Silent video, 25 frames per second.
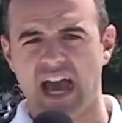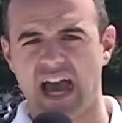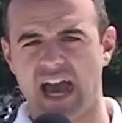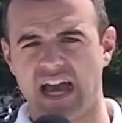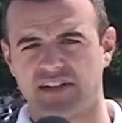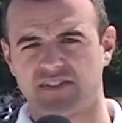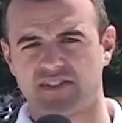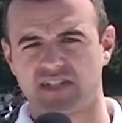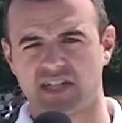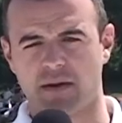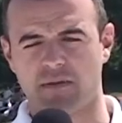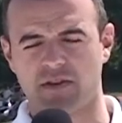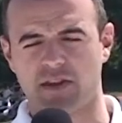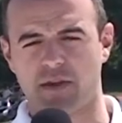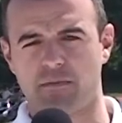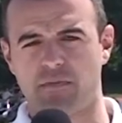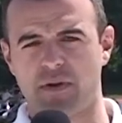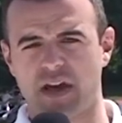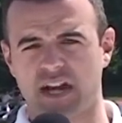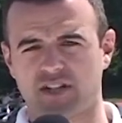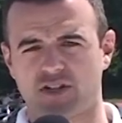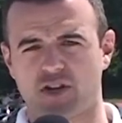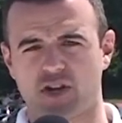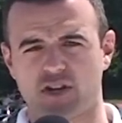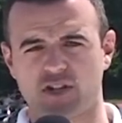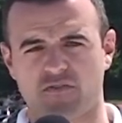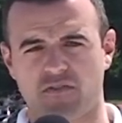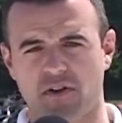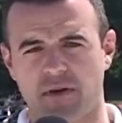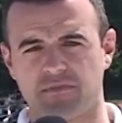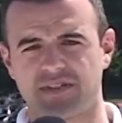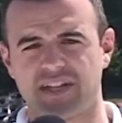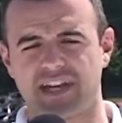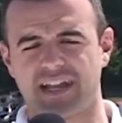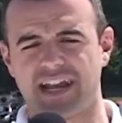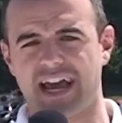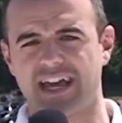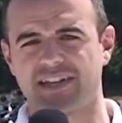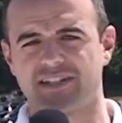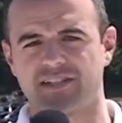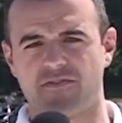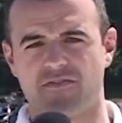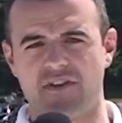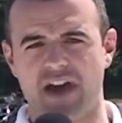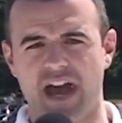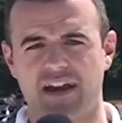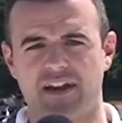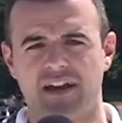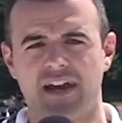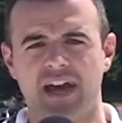and some of the pictures from today's
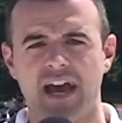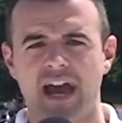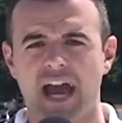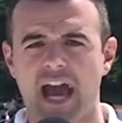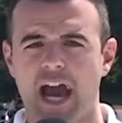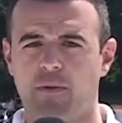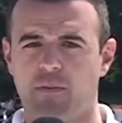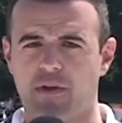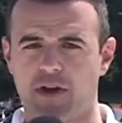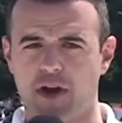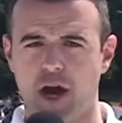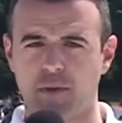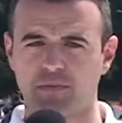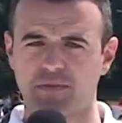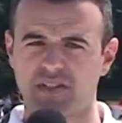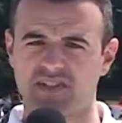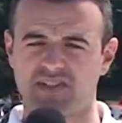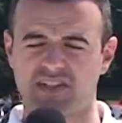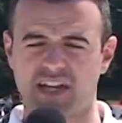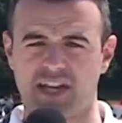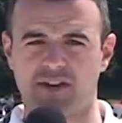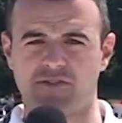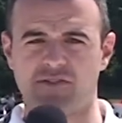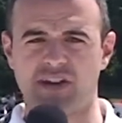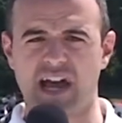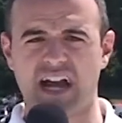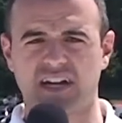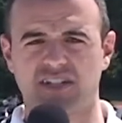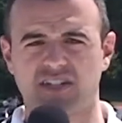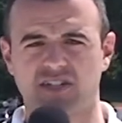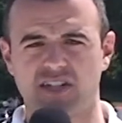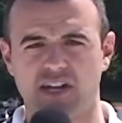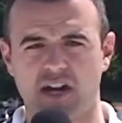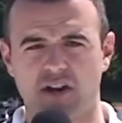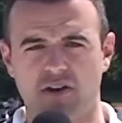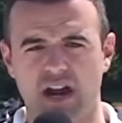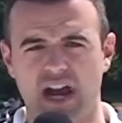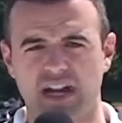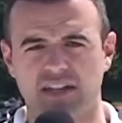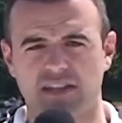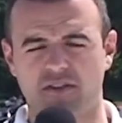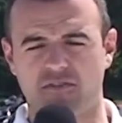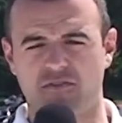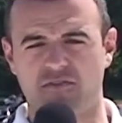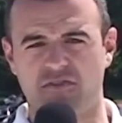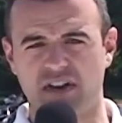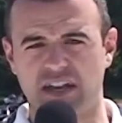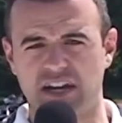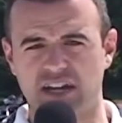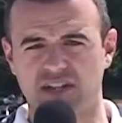event. And we hope to see you next year at the
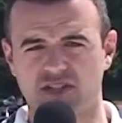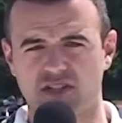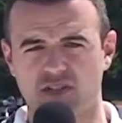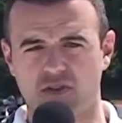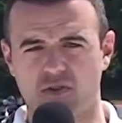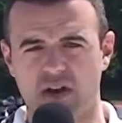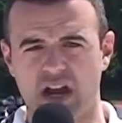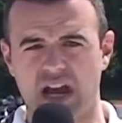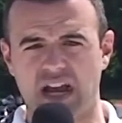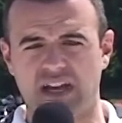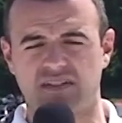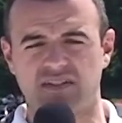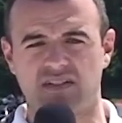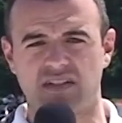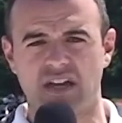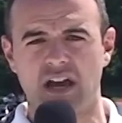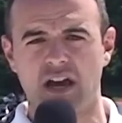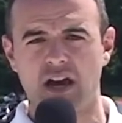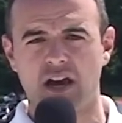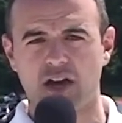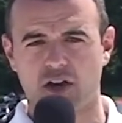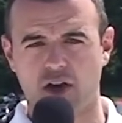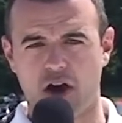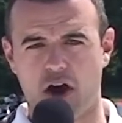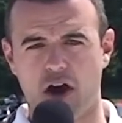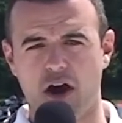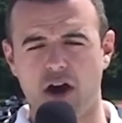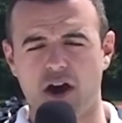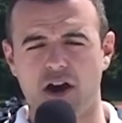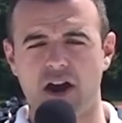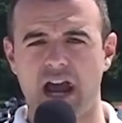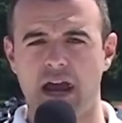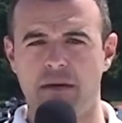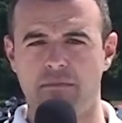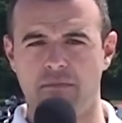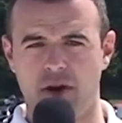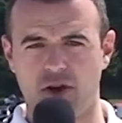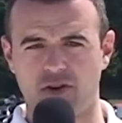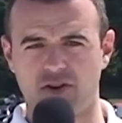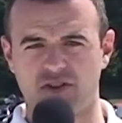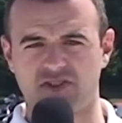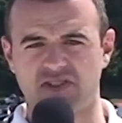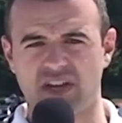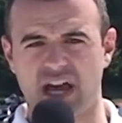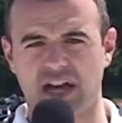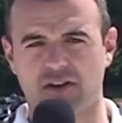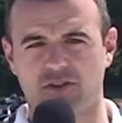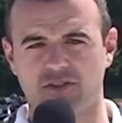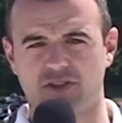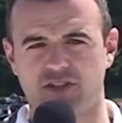Finish the Race Car and
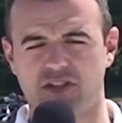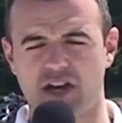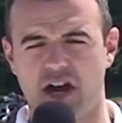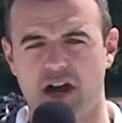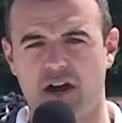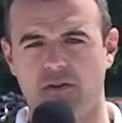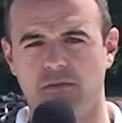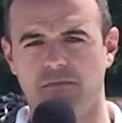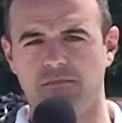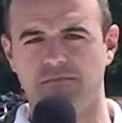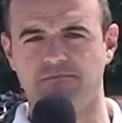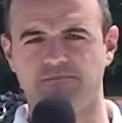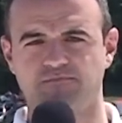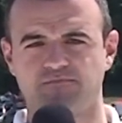Motorcycle Show.